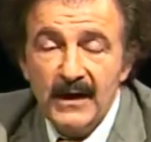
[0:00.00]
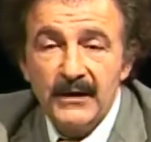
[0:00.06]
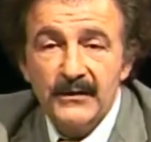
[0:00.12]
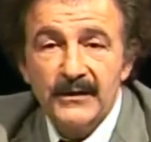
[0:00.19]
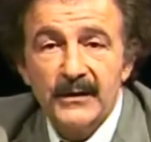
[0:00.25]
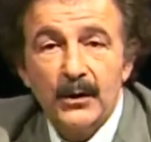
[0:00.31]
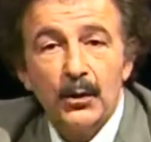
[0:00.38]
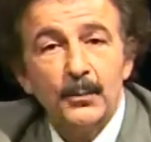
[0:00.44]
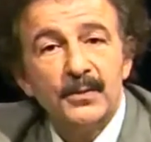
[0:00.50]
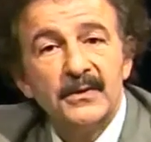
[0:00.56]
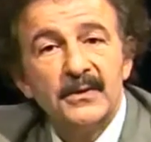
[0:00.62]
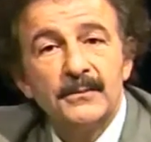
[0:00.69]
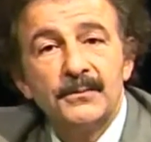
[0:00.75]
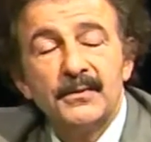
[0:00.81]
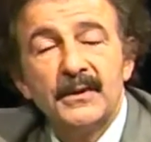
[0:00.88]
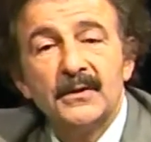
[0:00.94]
The open
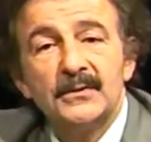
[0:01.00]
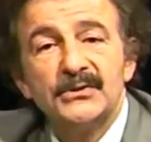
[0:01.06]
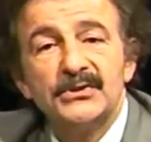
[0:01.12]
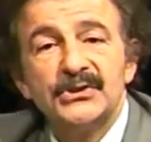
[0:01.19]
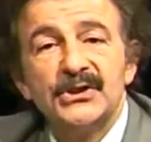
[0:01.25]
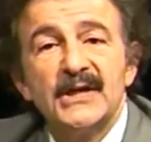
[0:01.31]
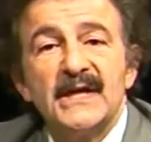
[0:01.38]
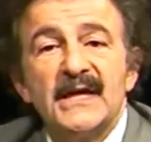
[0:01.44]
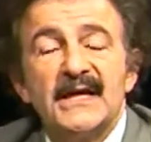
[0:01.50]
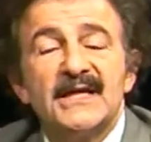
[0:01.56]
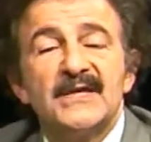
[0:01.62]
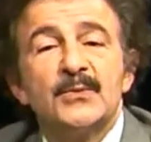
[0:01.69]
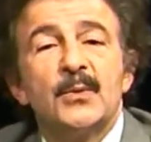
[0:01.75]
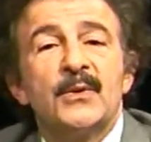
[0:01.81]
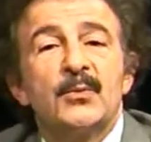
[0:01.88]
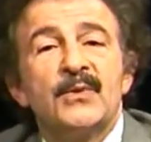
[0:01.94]
approach is
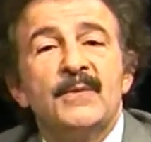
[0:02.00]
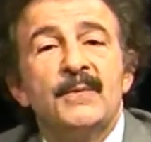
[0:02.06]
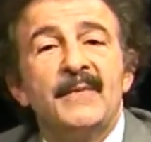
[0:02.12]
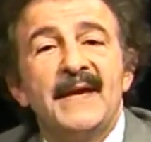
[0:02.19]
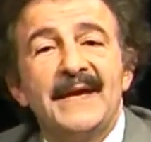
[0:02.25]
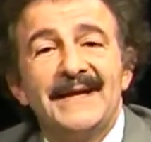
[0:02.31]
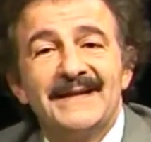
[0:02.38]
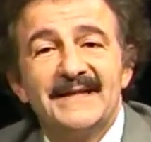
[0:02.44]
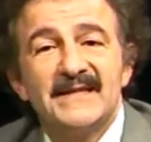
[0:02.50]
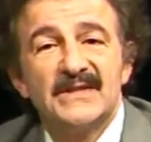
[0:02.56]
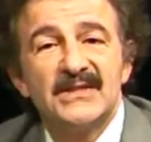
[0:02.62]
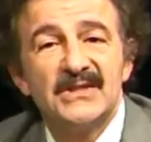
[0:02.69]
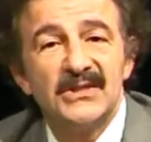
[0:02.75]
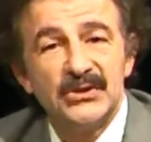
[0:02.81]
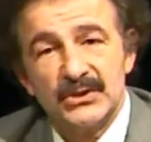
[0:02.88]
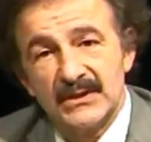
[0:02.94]
when we make
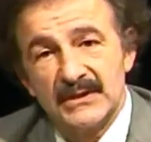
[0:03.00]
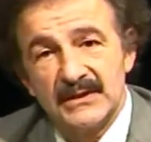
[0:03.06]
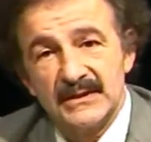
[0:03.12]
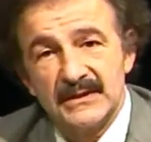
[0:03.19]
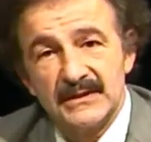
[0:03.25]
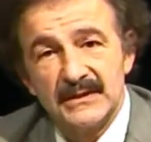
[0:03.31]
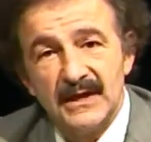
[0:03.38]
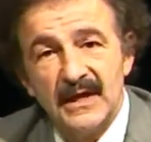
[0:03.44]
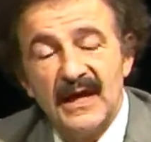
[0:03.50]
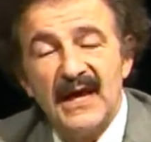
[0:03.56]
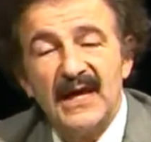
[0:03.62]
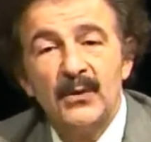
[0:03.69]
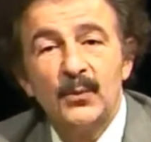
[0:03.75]
incisions and